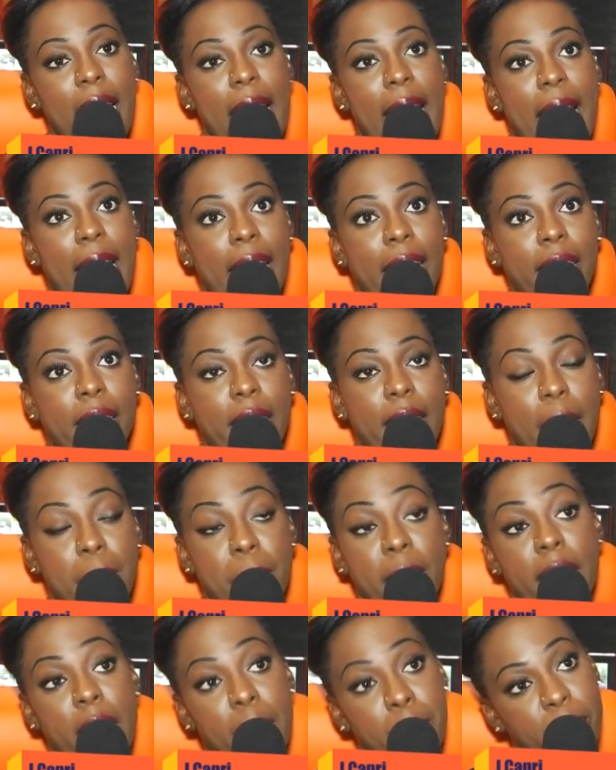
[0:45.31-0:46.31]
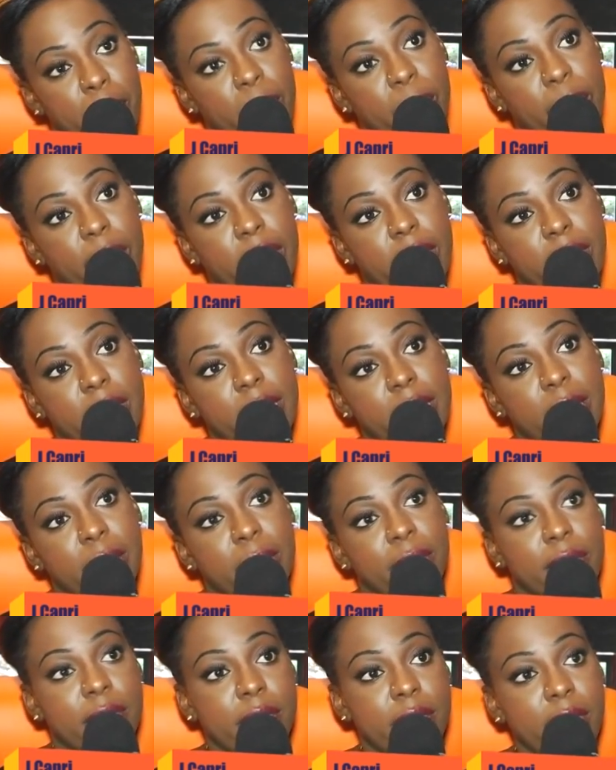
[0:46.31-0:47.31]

and I'm a Capricorn, so